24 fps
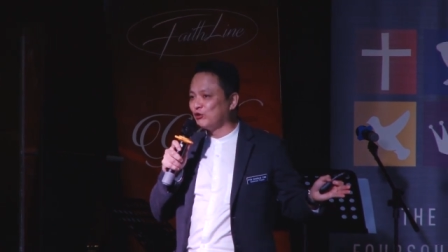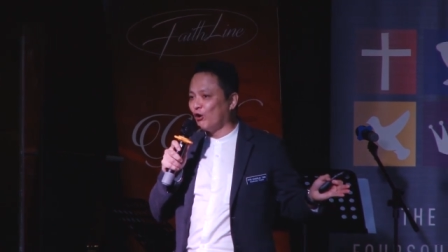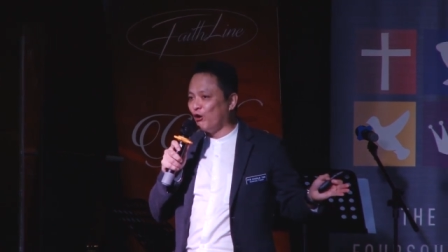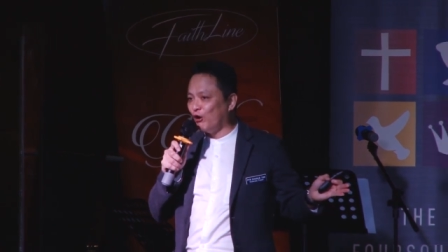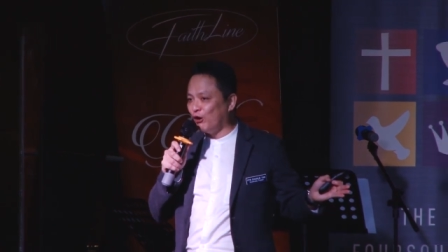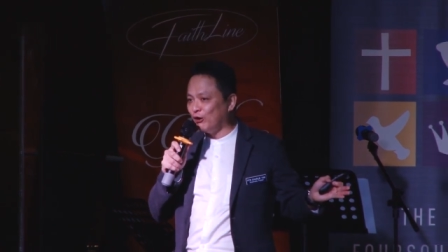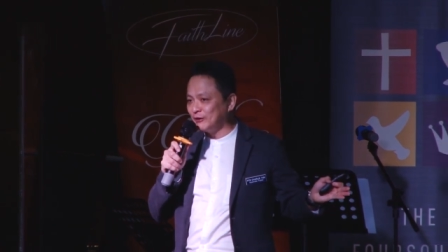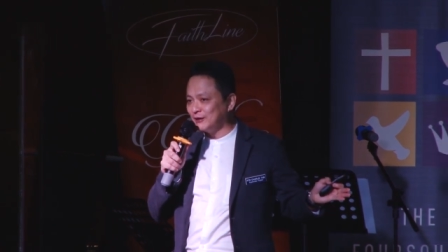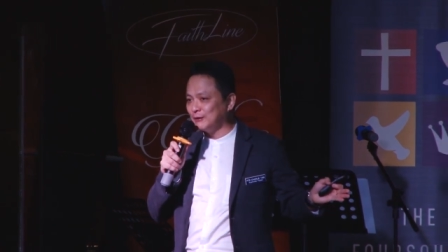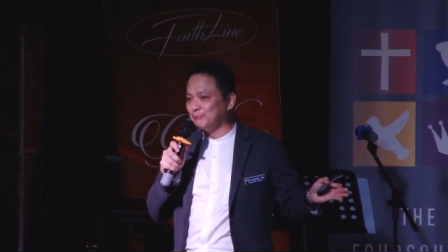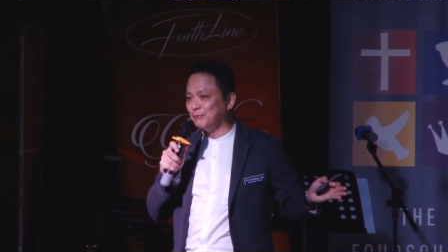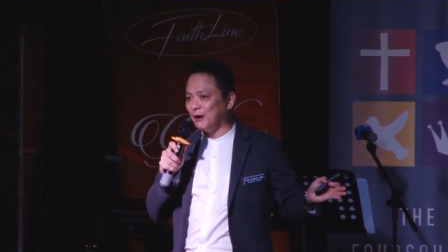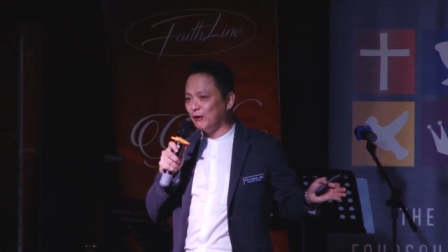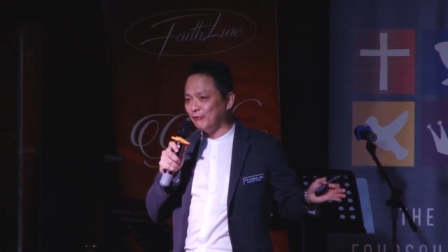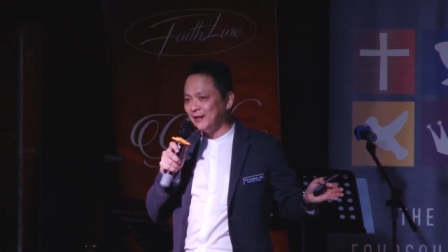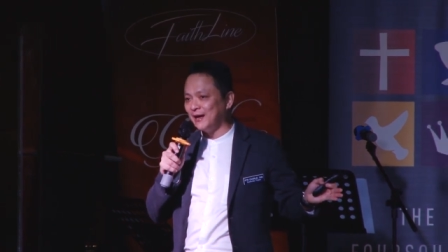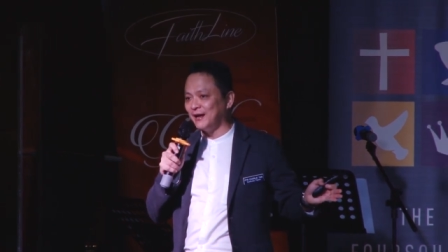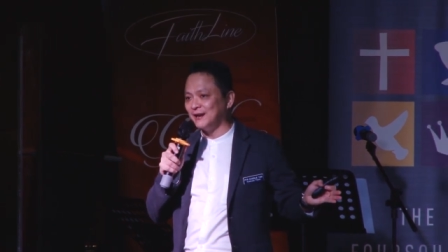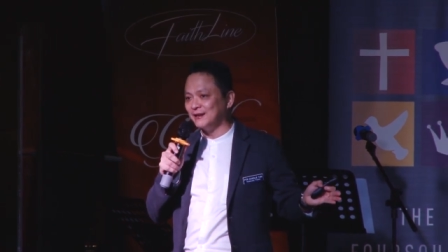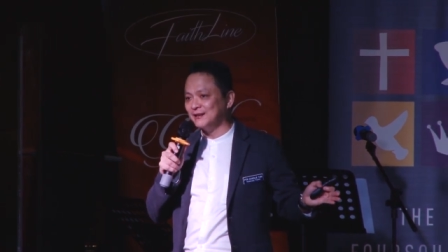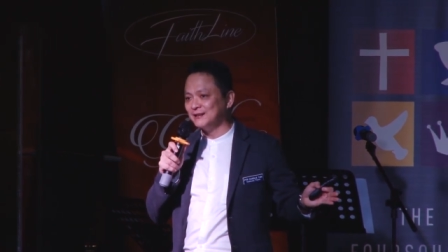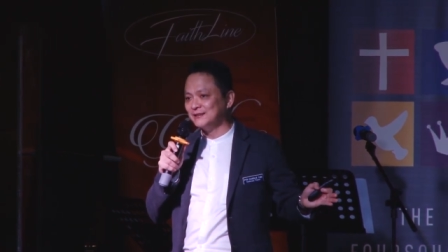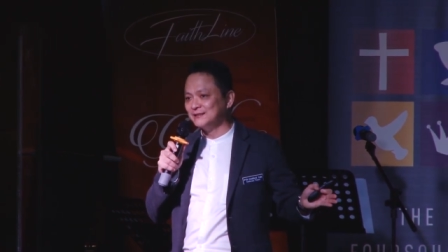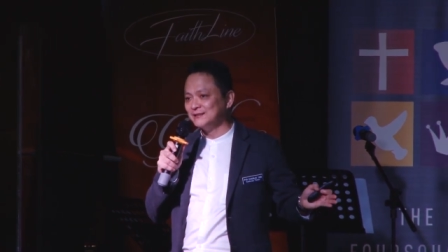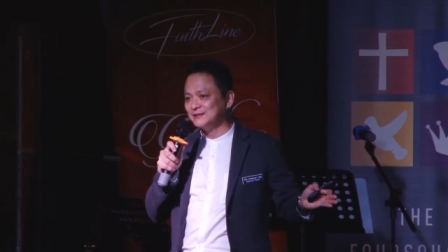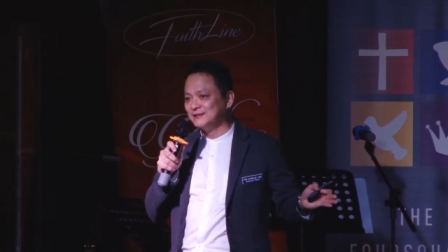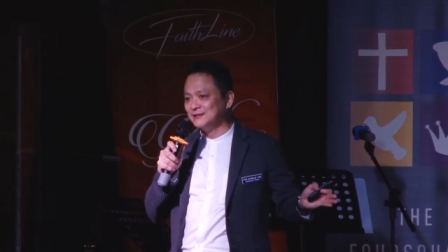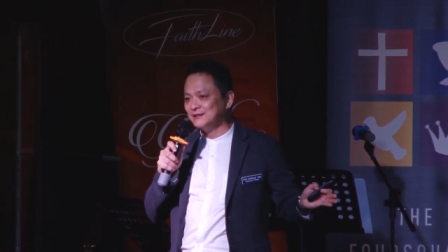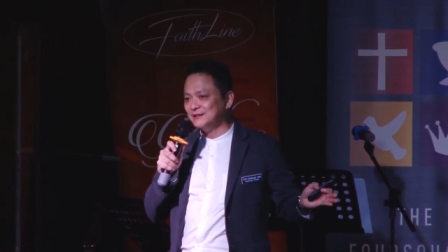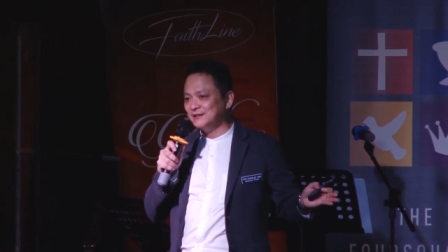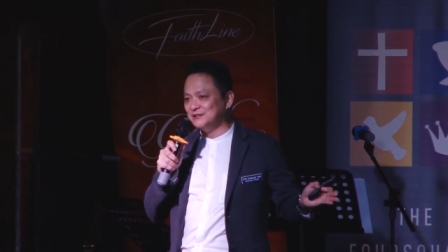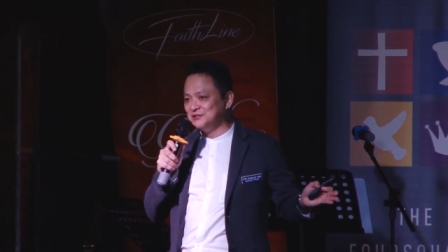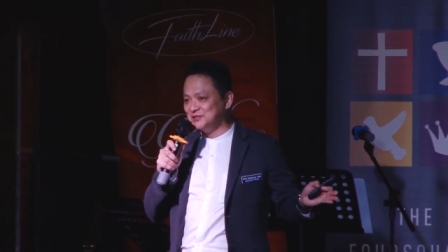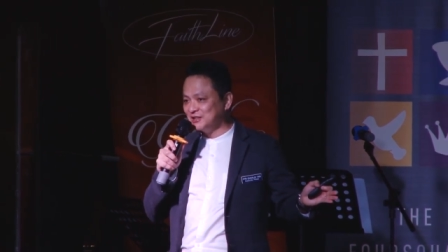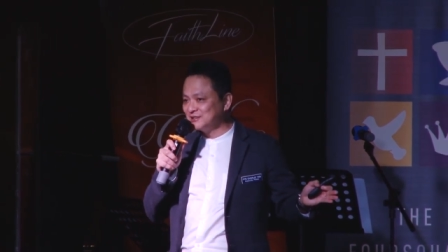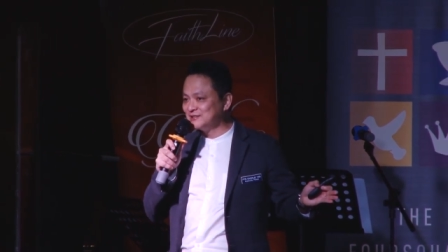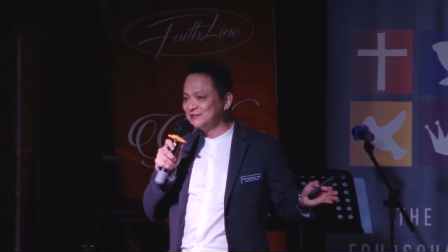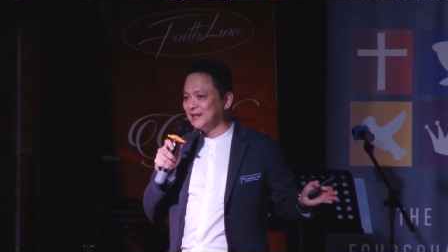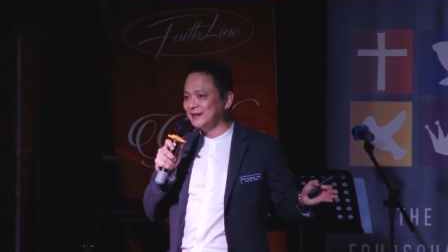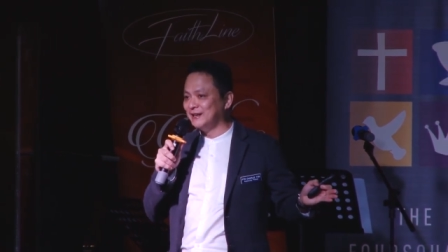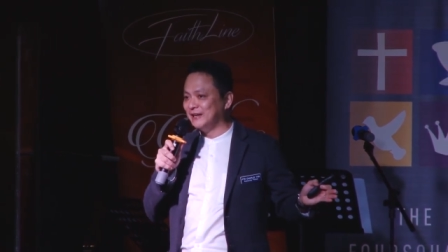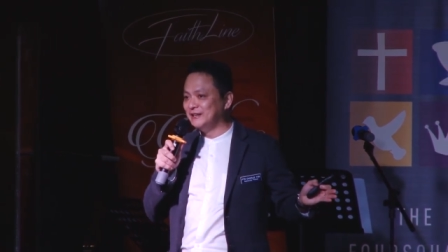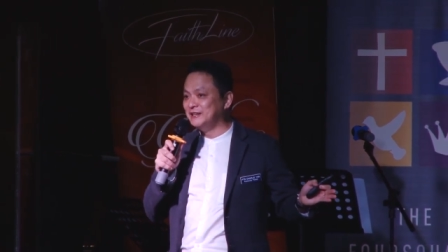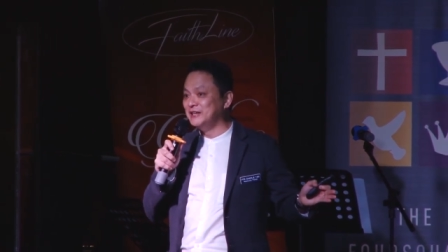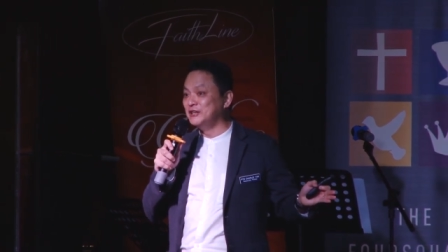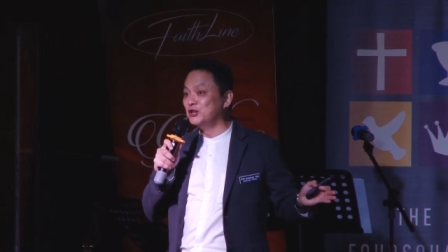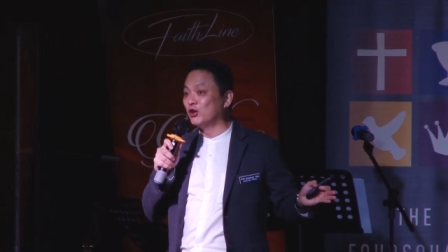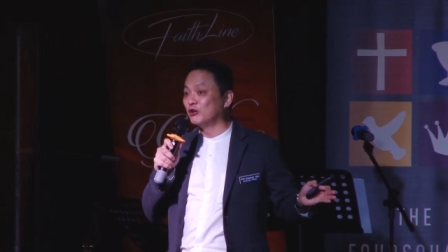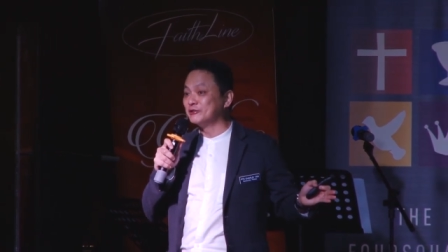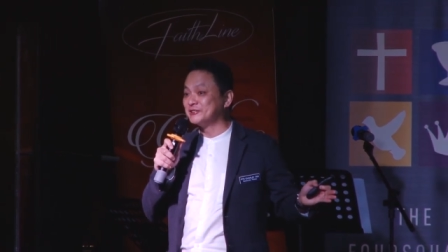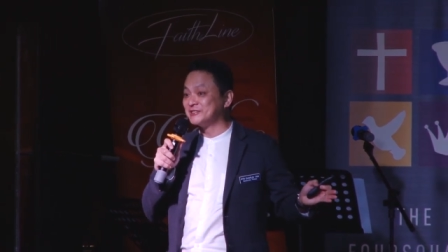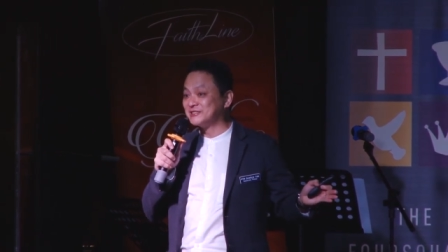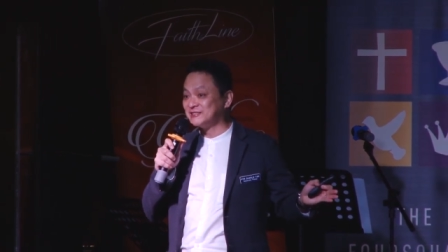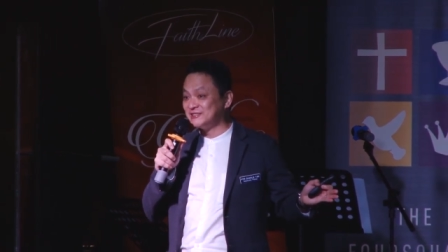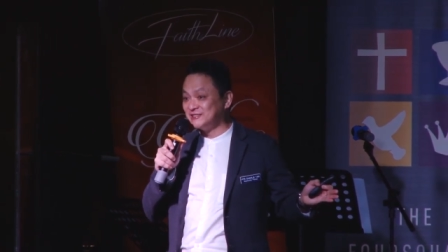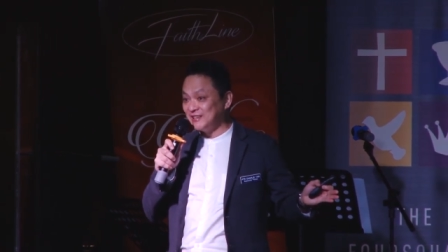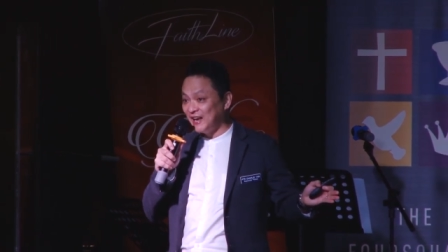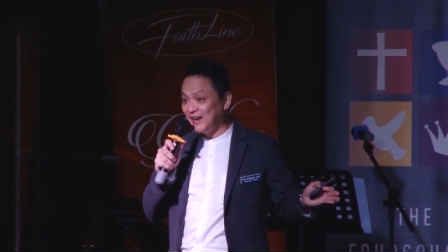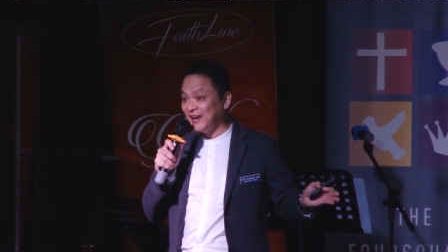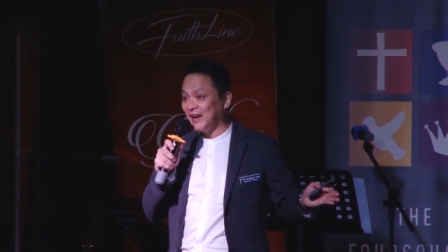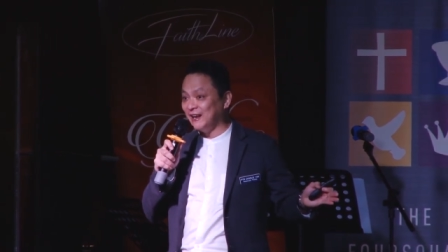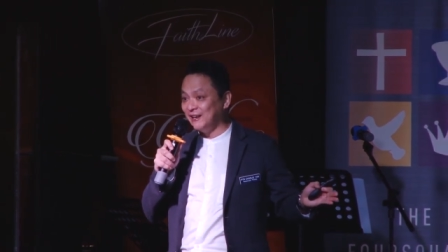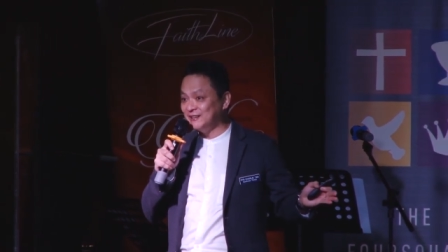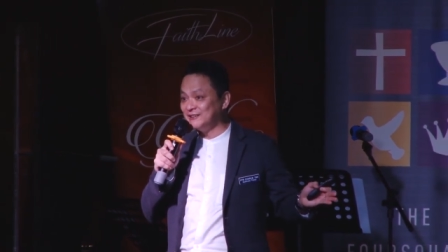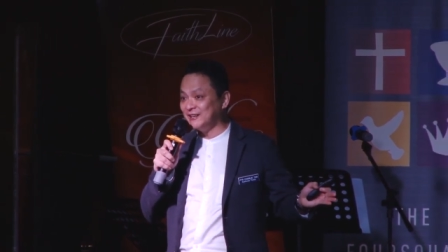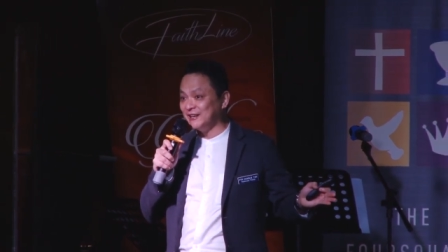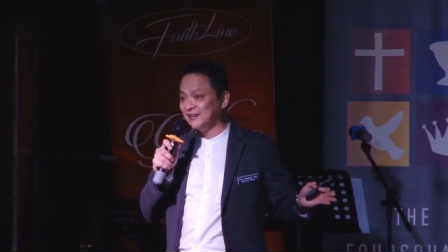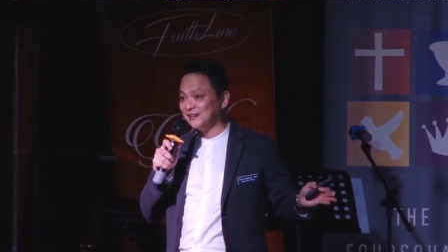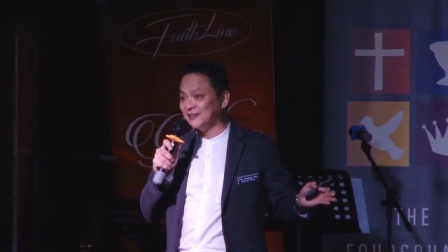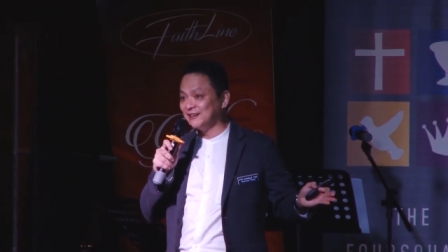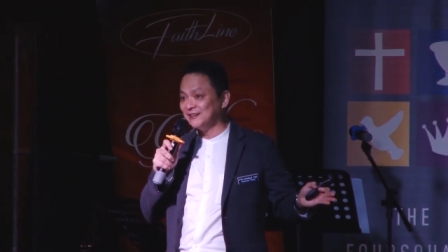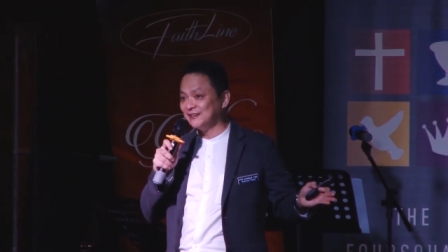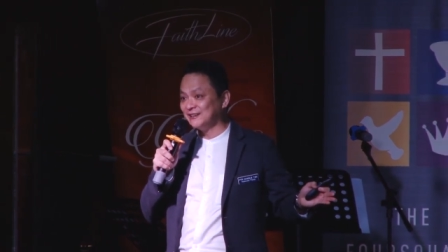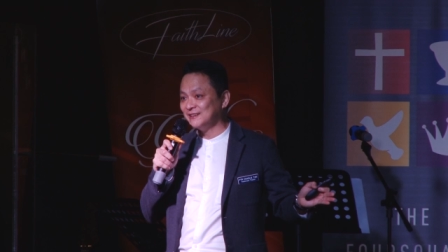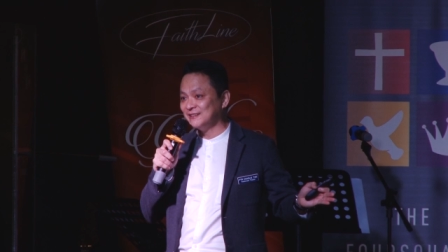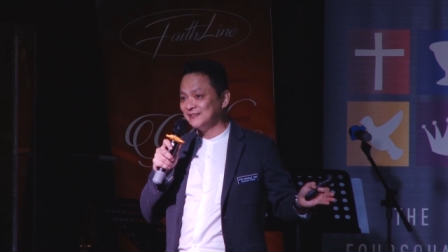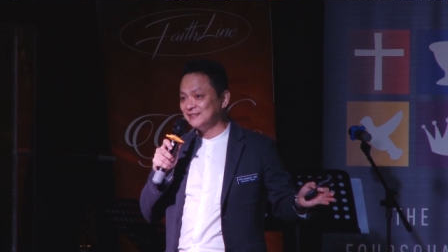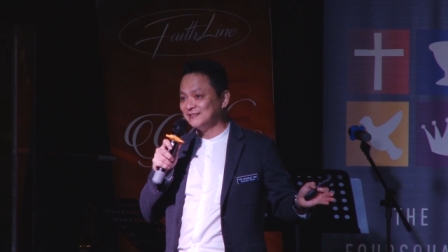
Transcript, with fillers: thought about that. It's just that they did not say anything.